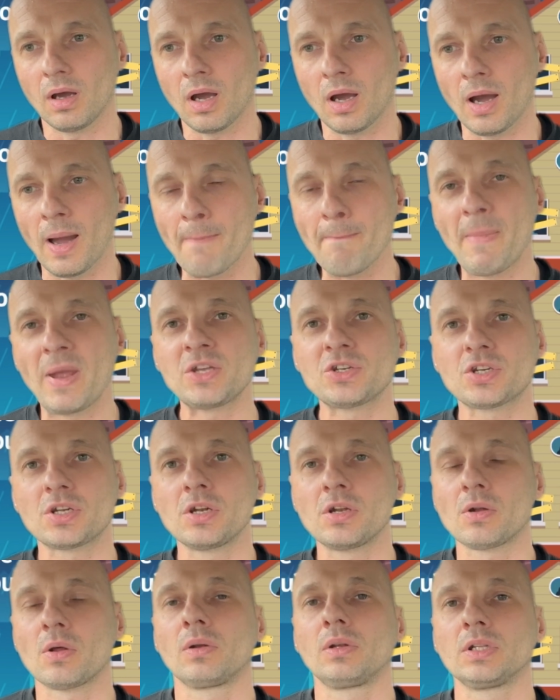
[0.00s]
I'm
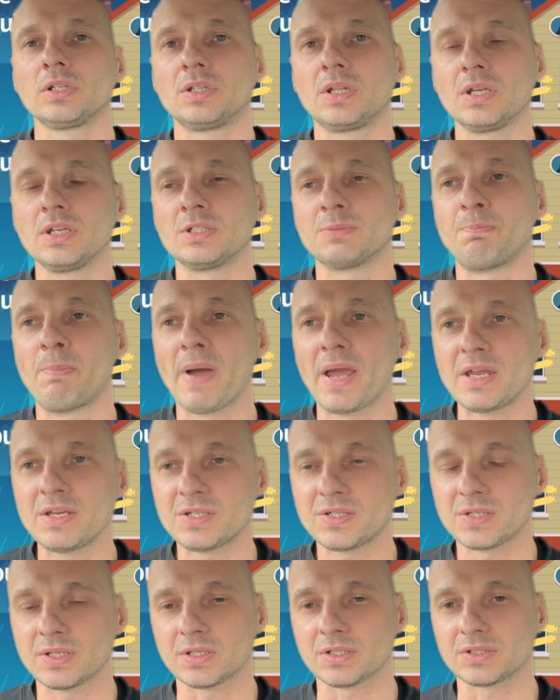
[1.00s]
mentioning only these
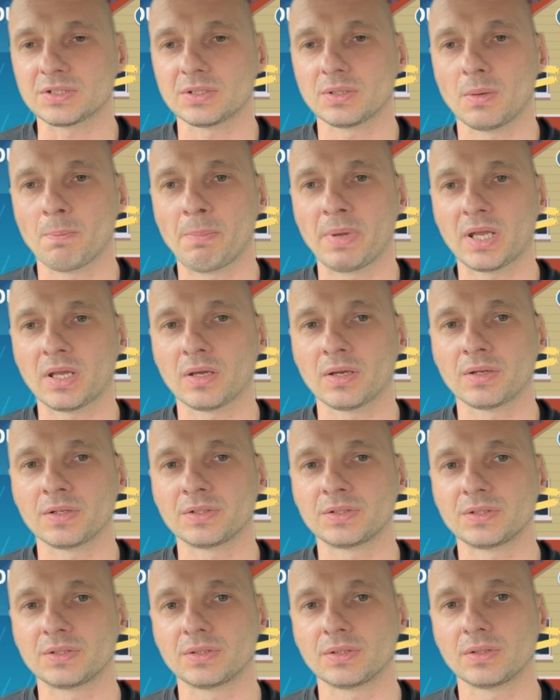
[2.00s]
basics
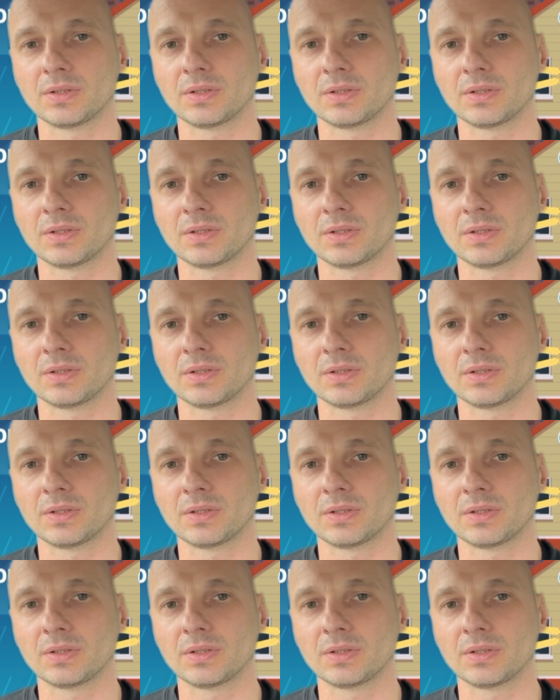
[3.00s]
because